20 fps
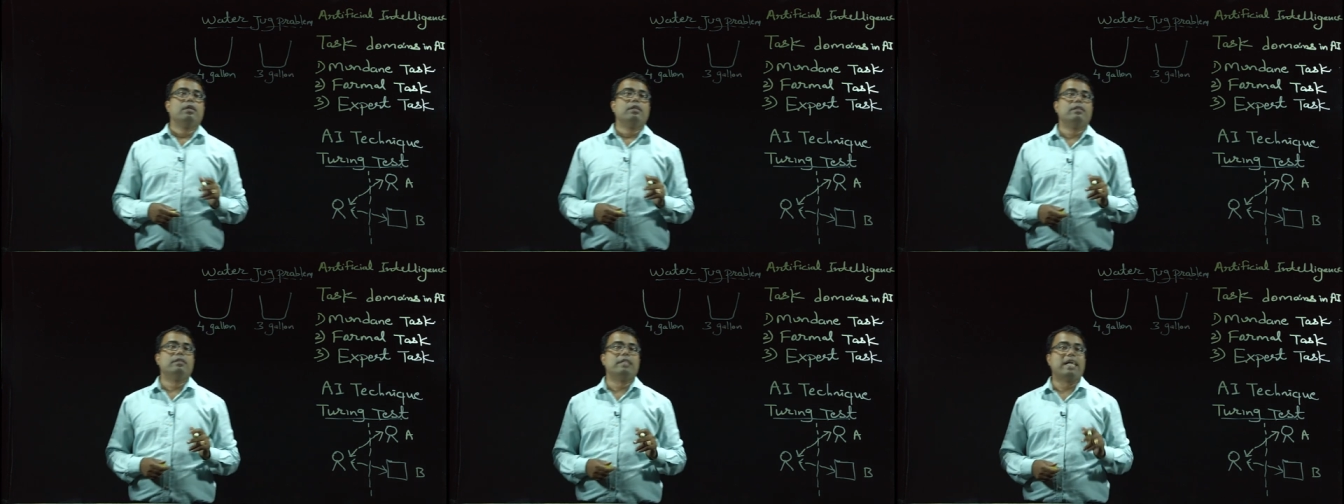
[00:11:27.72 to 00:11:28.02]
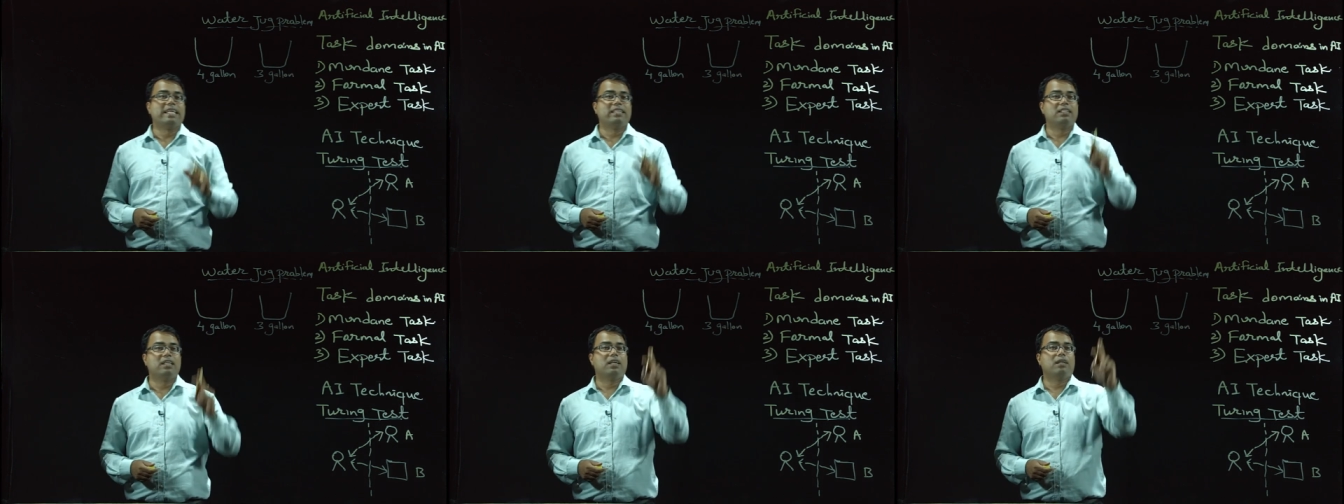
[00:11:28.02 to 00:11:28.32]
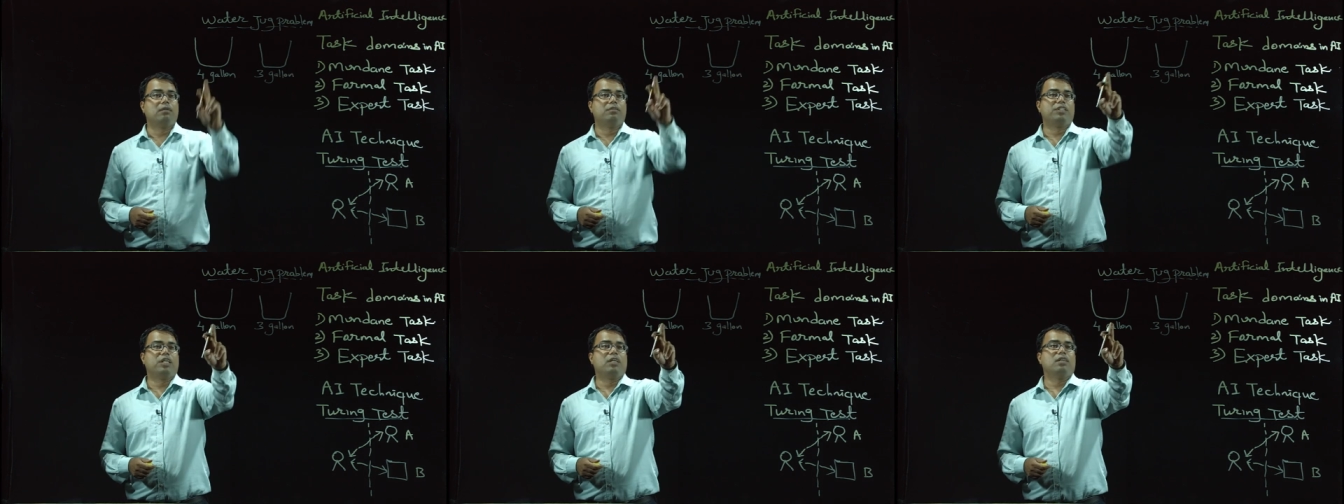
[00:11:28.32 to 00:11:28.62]

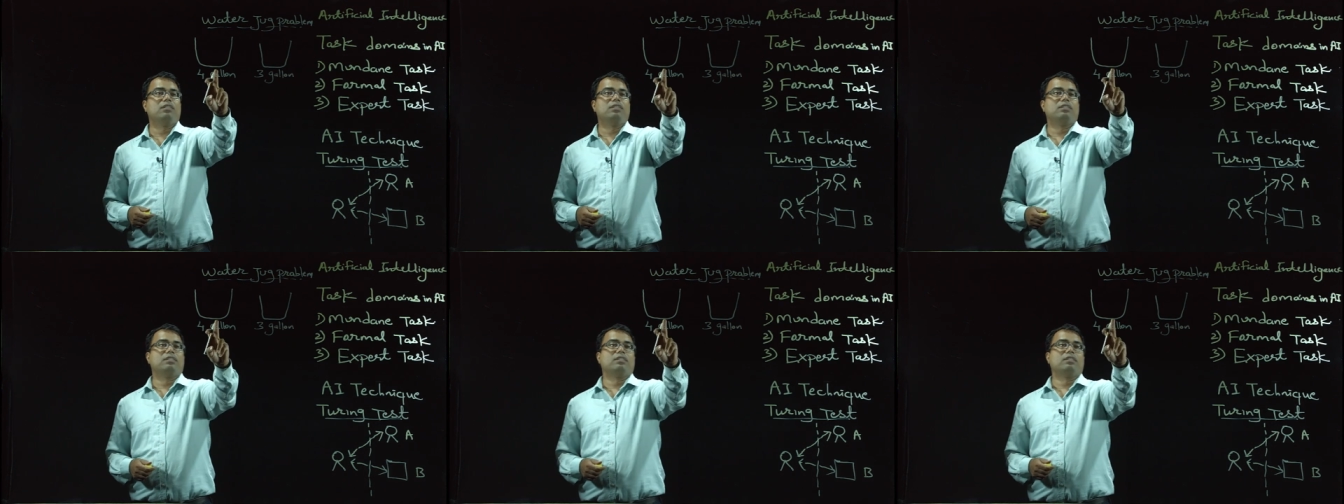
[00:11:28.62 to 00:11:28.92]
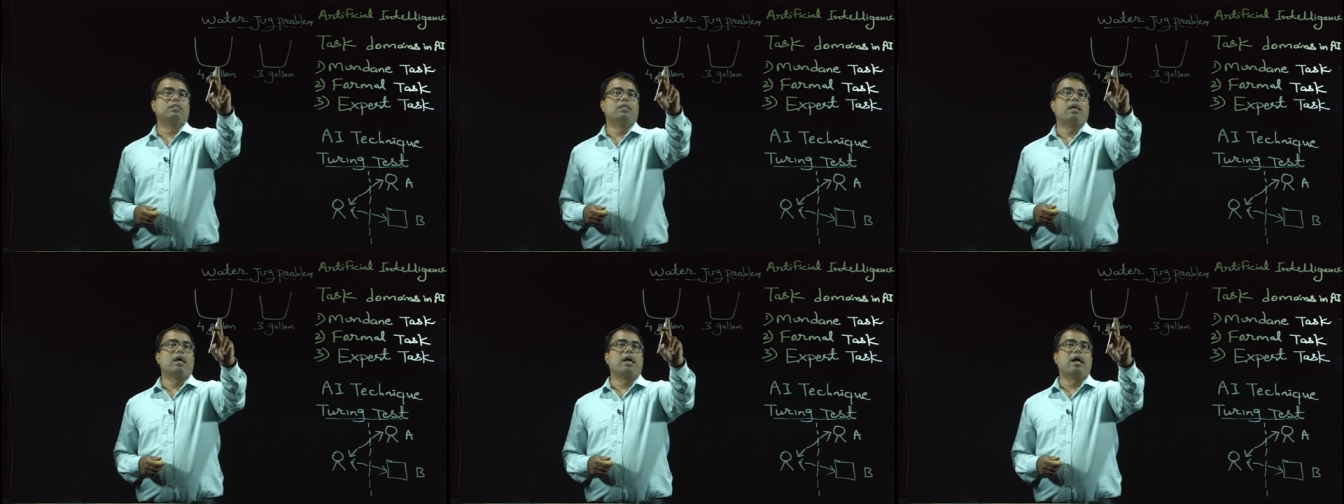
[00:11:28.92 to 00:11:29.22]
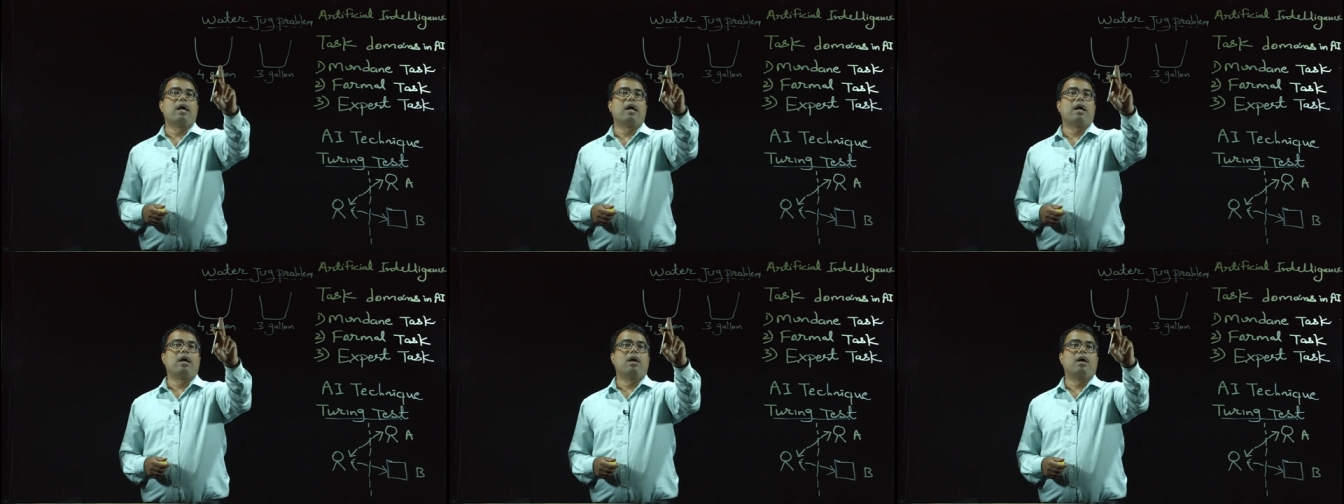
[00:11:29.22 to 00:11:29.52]
Neither jugs
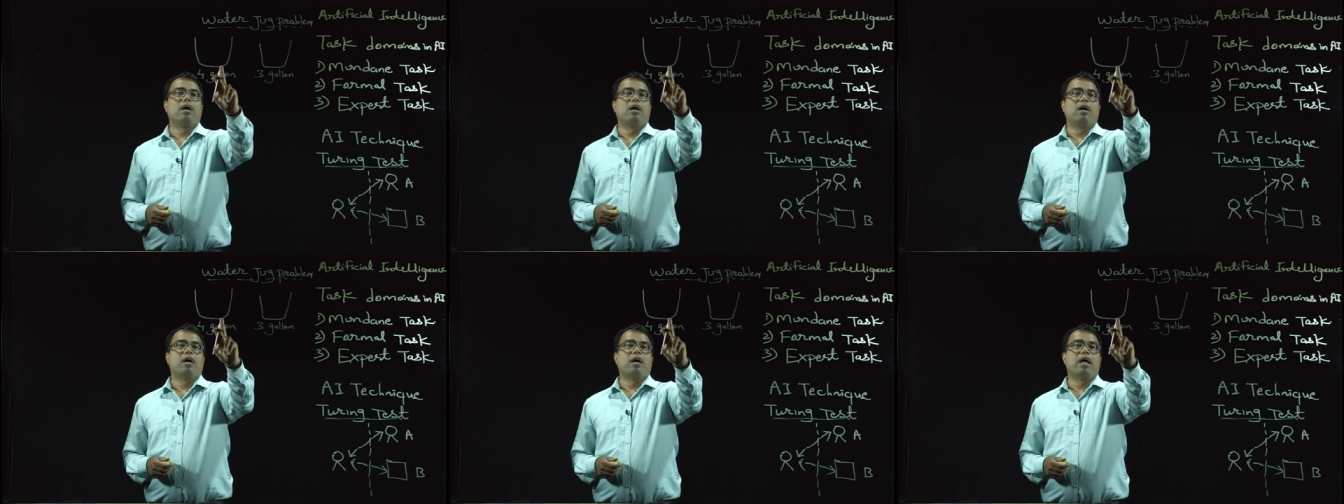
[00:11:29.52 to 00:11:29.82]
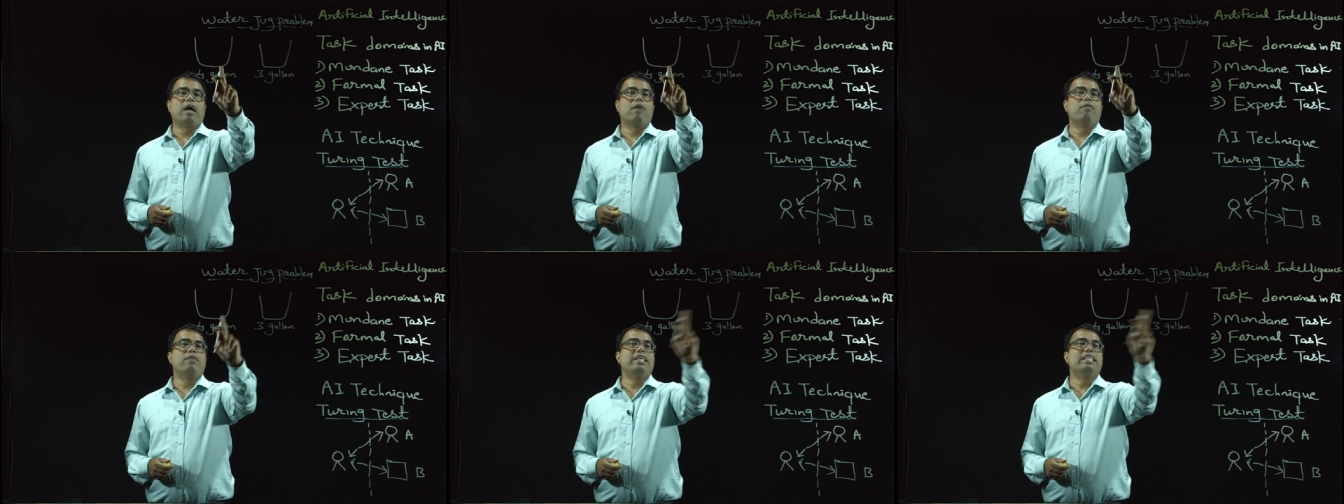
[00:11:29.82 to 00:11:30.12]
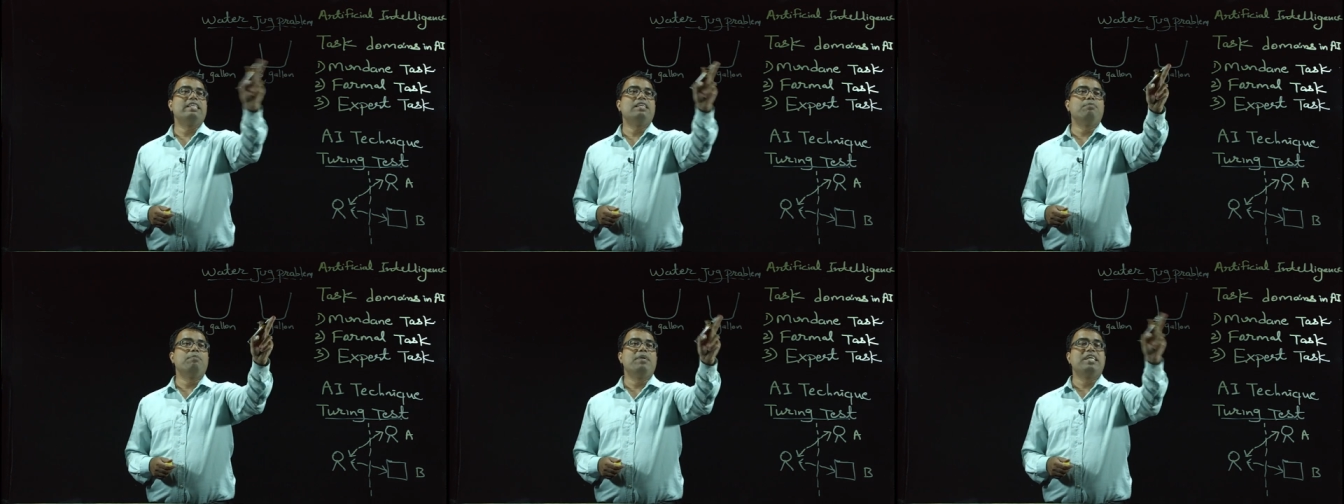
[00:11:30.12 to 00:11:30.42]
have
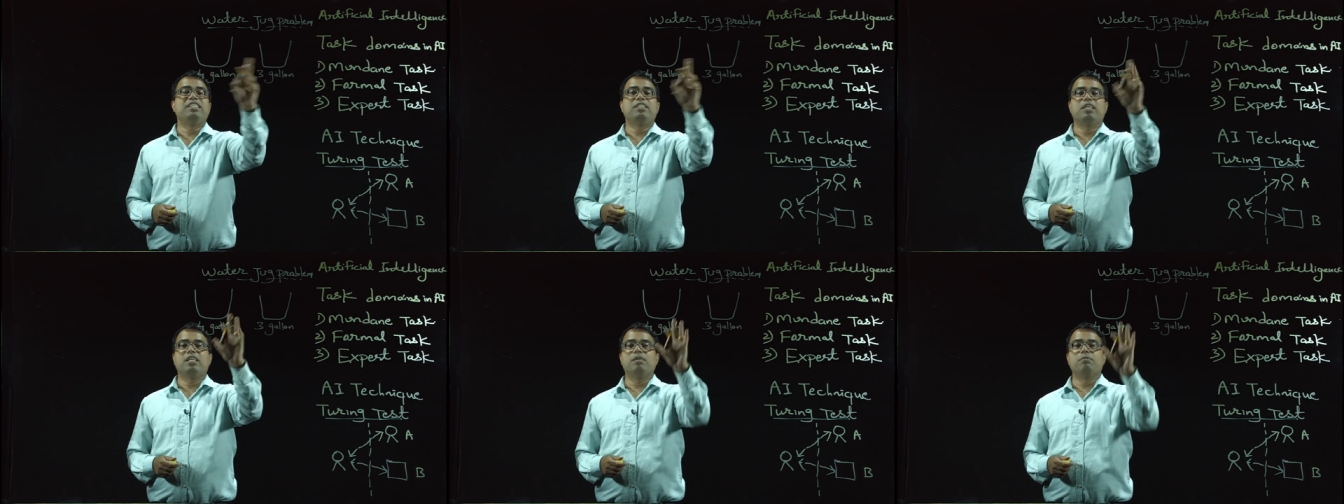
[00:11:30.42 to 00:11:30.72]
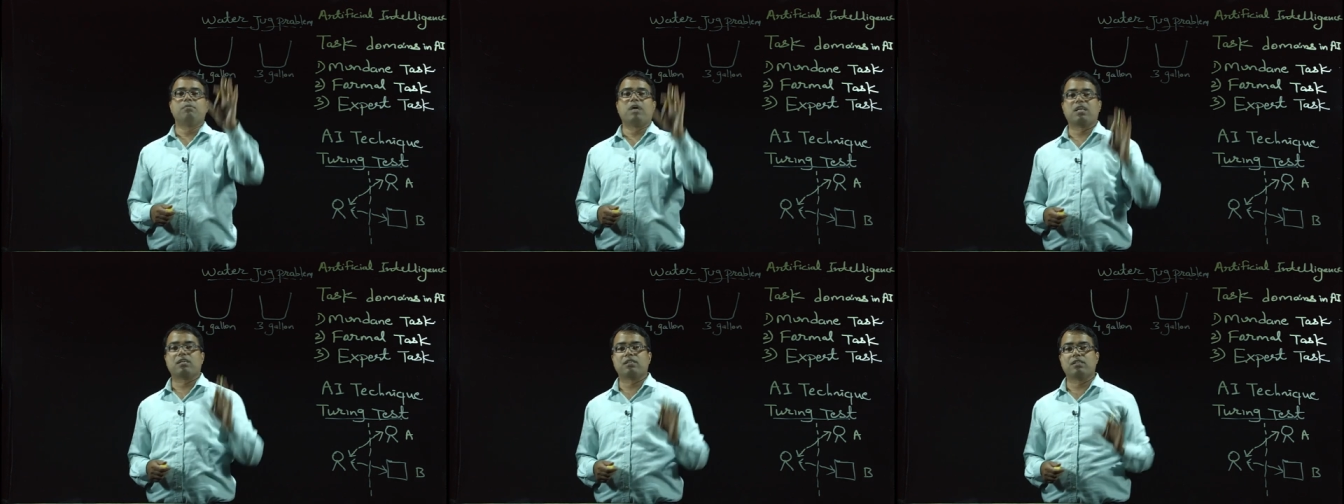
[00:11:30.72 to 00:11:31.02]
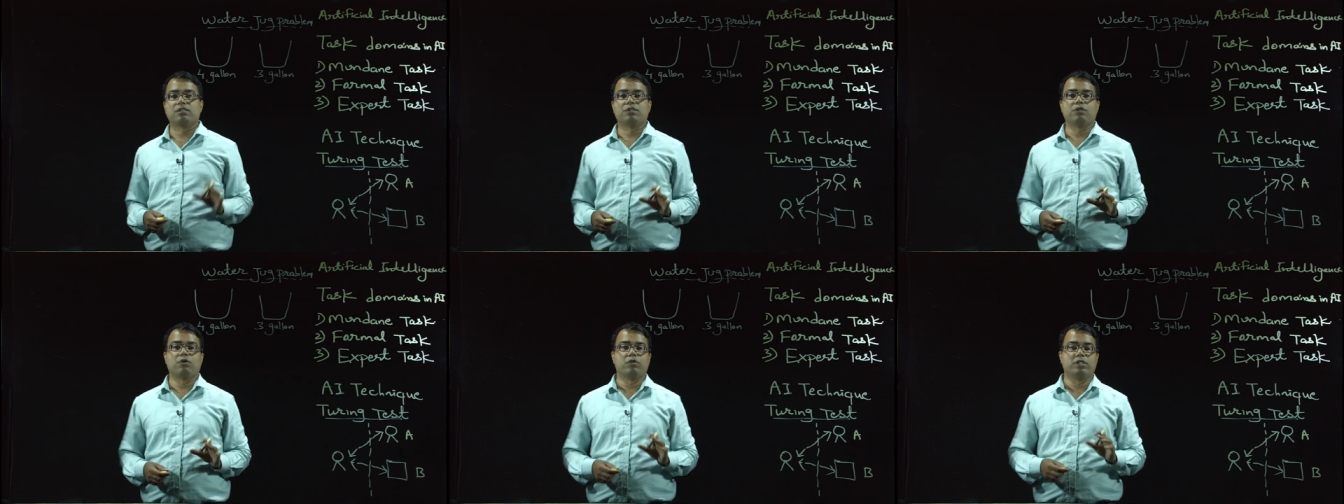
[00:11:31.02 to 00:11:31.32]
any measuring
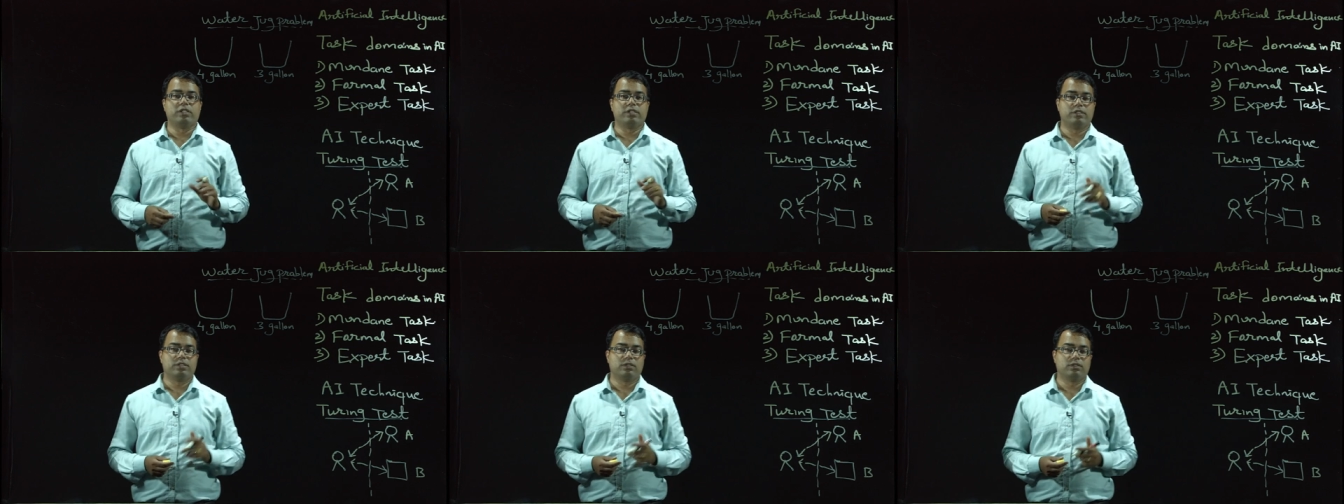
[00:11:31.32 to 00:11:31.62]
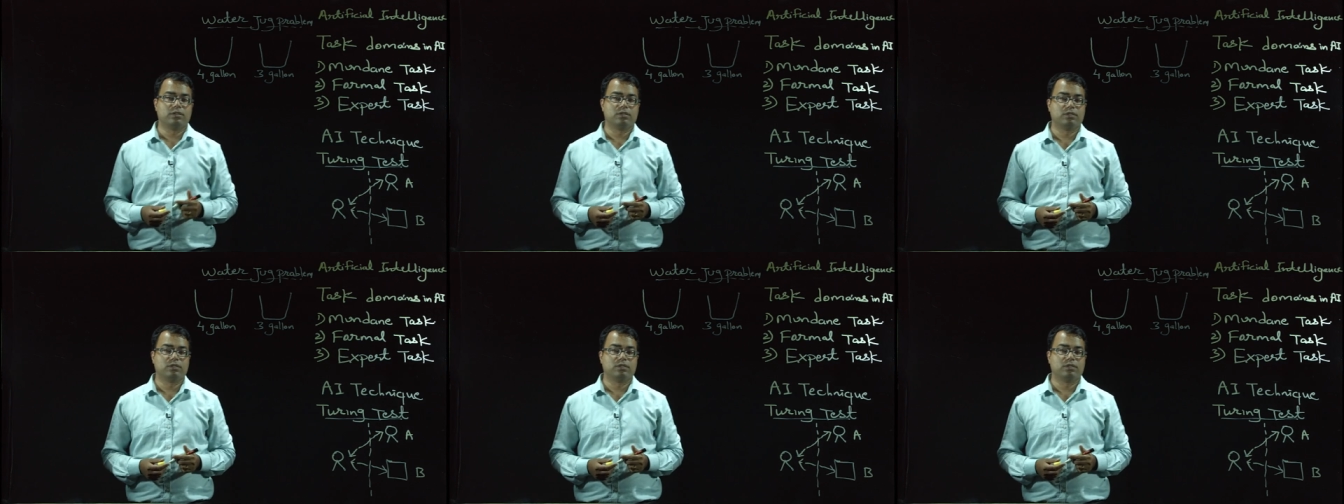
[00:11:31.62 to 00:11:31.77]
markers on it